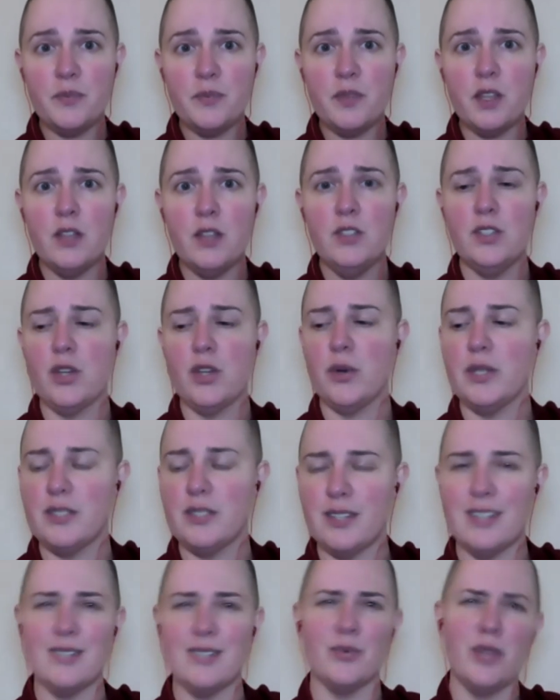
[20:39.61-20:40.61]
So it's
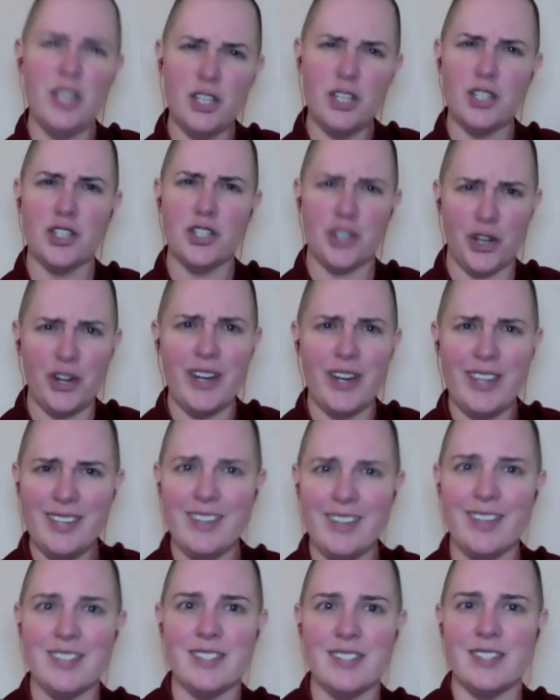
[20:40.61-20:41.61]
it's reassuring.
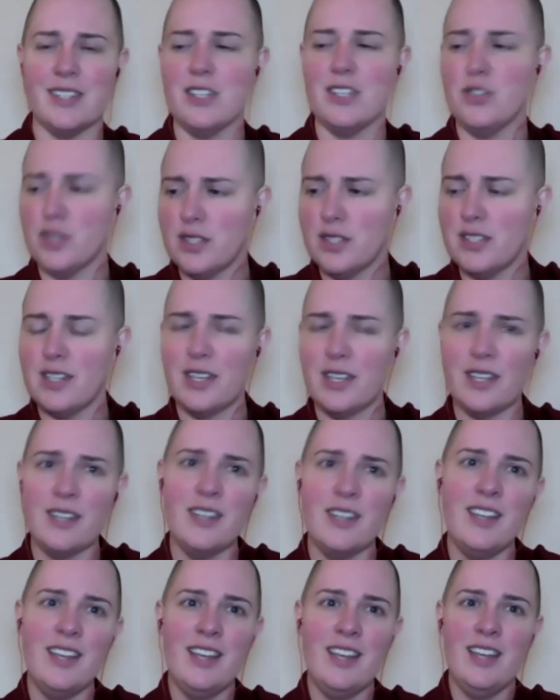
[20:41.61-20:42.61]
It's
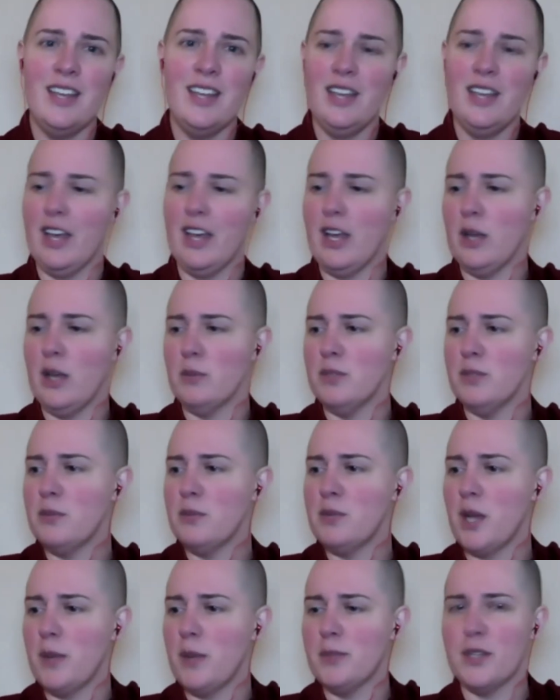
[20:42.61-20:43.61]
interesting. Um,
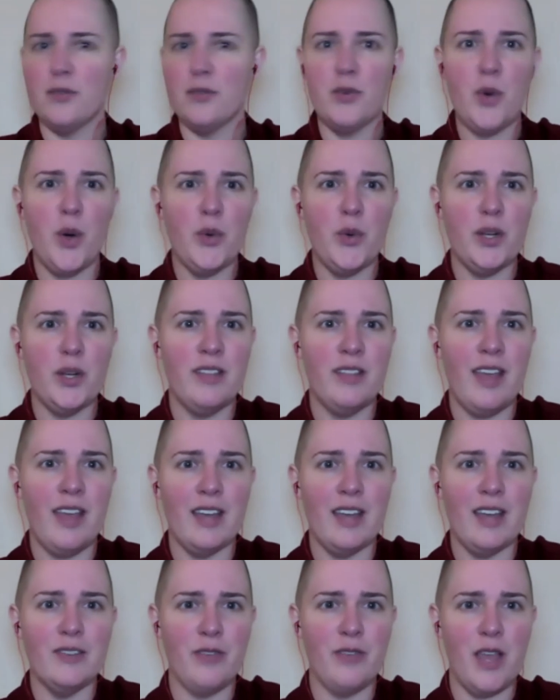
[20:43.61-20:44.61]
sometimes I've quoted
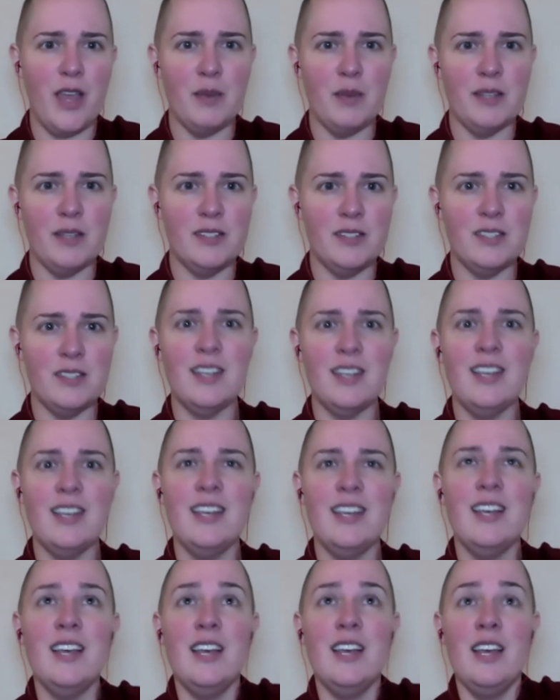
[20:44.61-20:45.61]
that famous
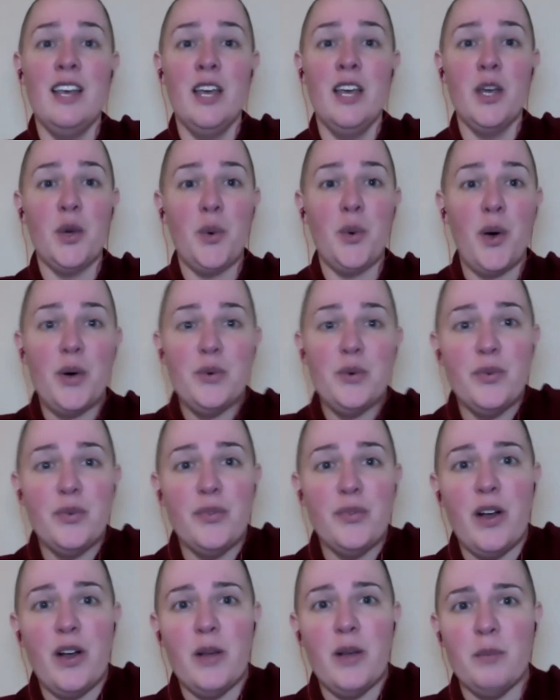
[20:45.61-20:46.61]
quote
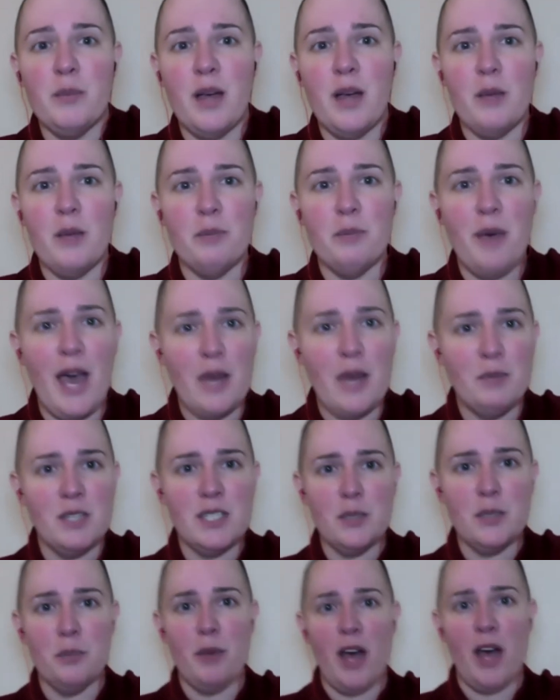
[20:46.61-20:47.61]
from um,
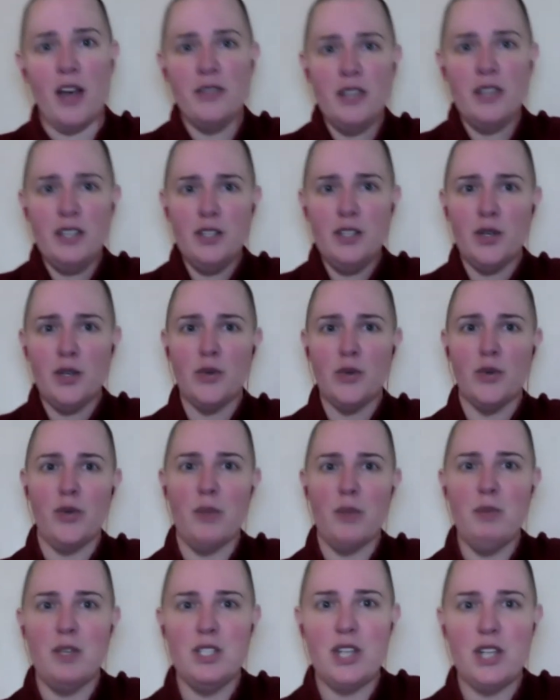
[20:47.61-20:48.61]
Padmasambhava, Guru
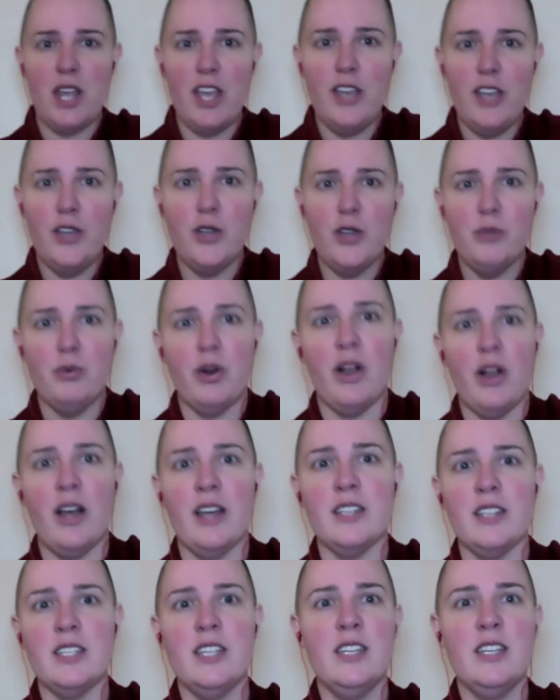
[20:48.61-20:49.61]
Rinpoche, who
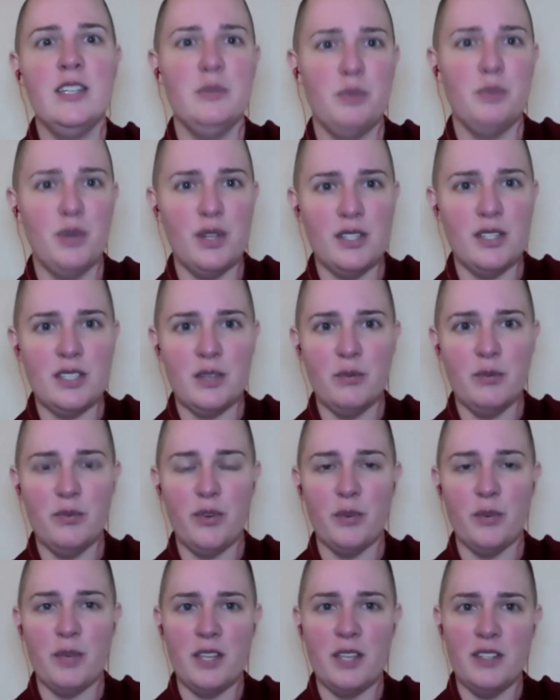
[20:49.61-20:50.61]
brought Buddhism
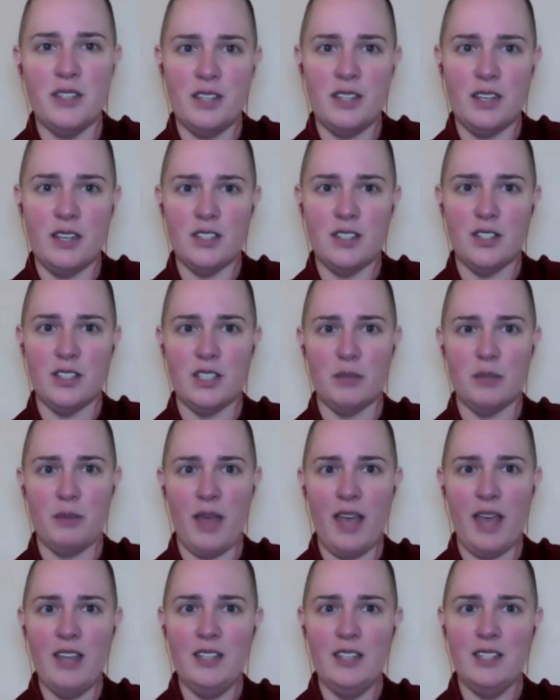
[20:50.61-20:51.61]
from India to
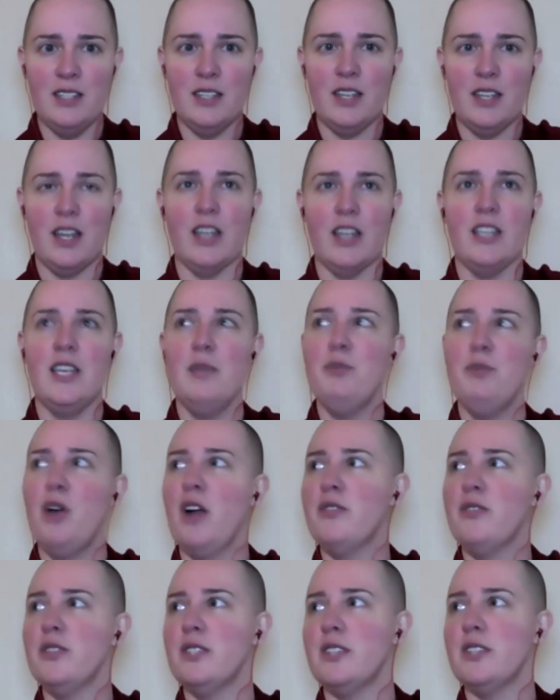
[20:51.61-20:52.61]
Tibet. Uh, he
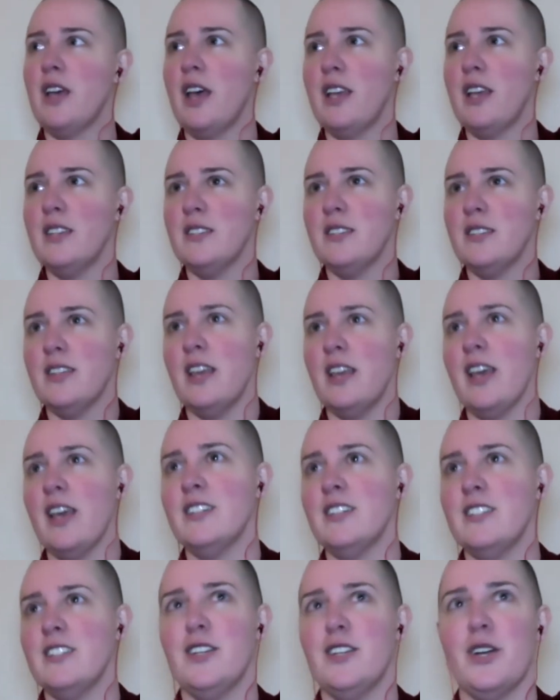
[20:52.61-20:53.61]
prophesies
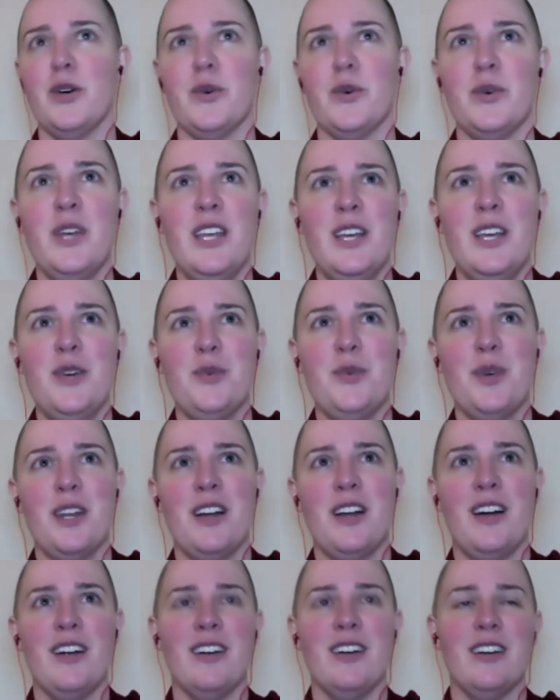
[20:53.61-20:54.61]
that, you know, when
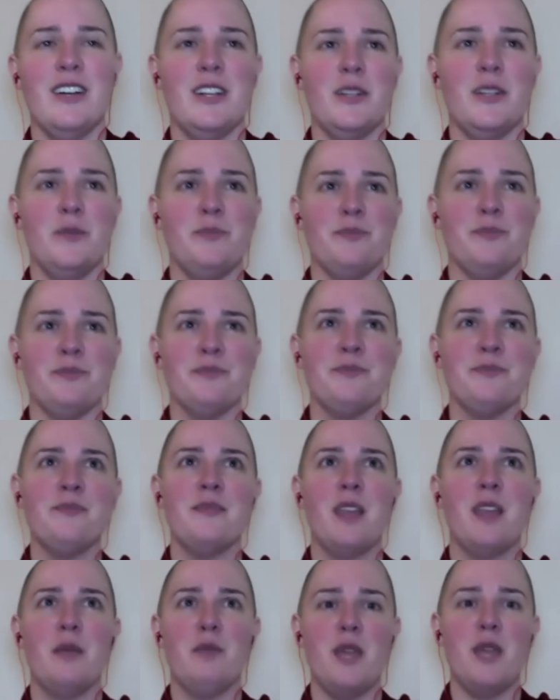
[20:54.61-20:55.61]
our um,
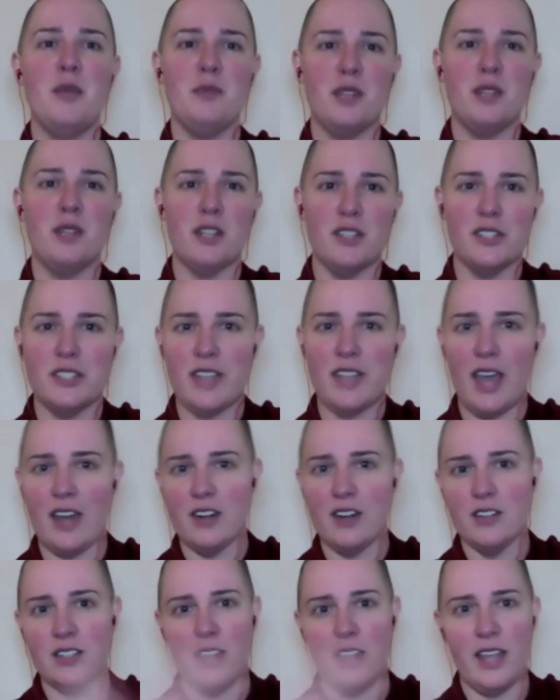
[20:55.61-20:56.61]
people are
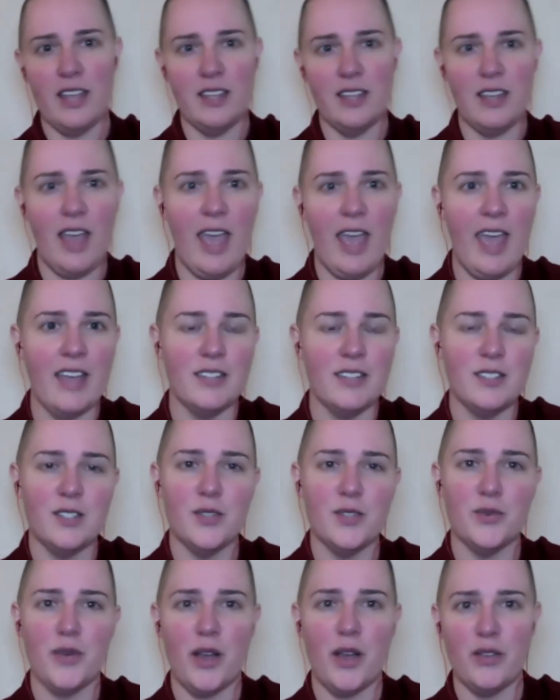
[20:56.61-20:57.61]
scattered like ants
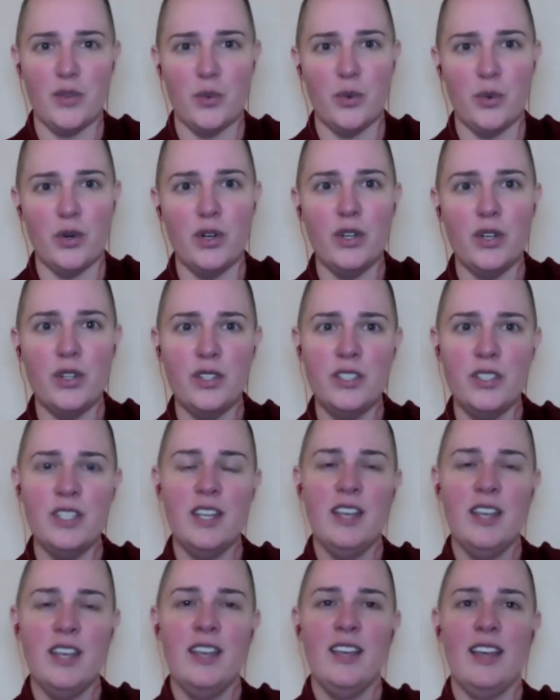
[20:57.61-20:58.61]
throughout the world,
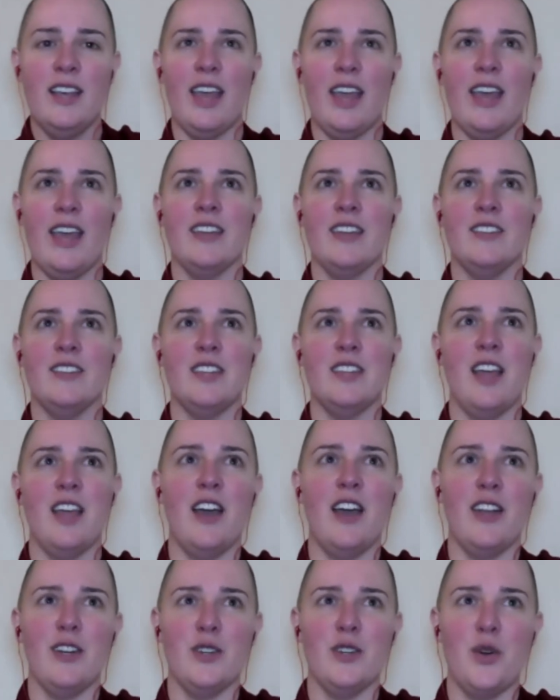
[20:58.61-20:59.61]
and the
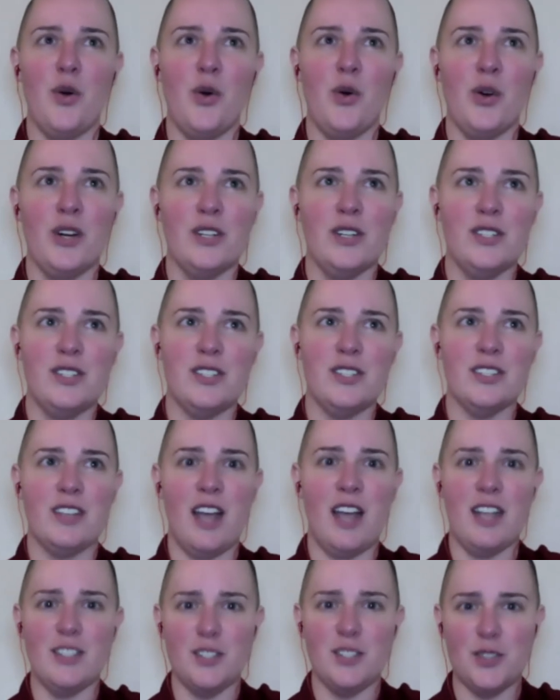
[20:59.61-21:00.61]
iron horse
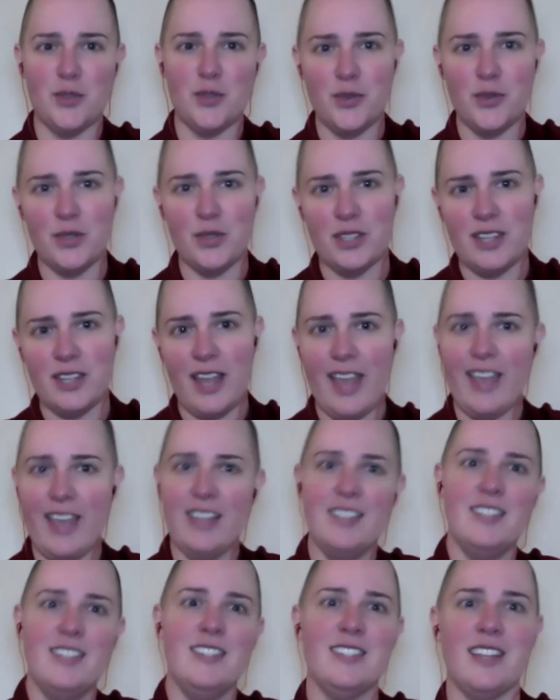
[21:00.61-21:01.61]
cuts through the
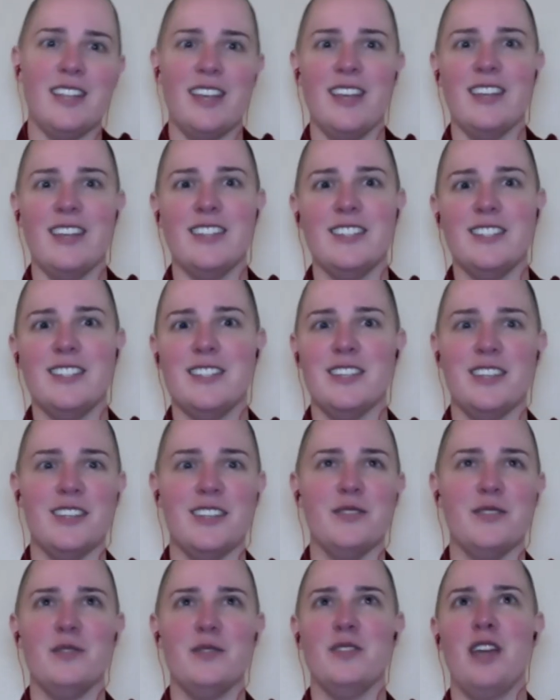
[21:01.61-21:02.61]
land, and uh,
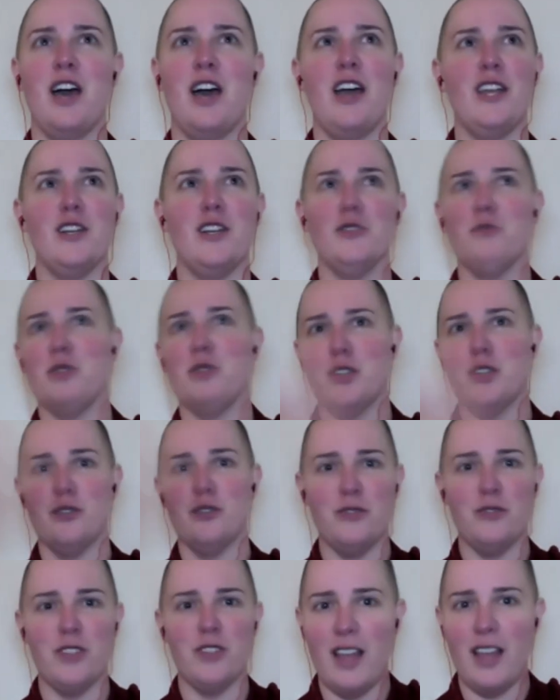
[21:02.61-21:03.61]
the iron bird
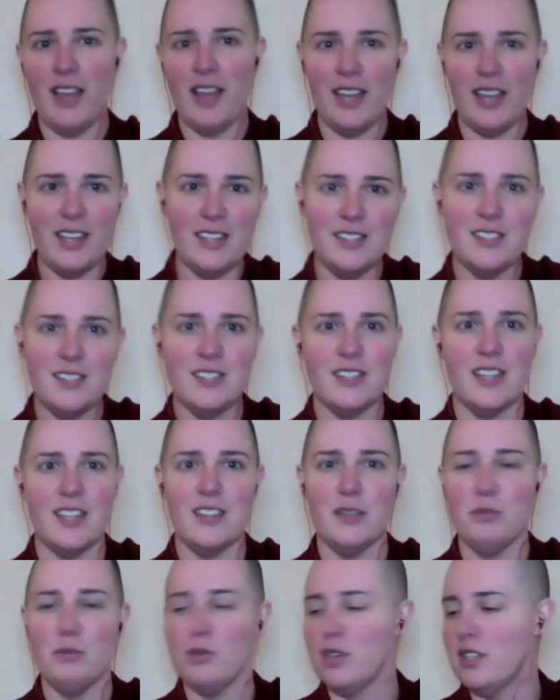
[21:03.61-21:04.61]
flies, then
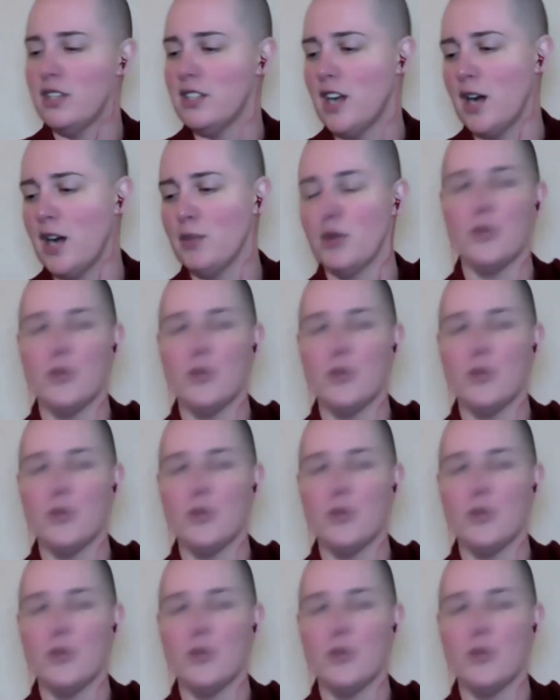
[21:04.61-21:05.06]
the Buddha Dharma will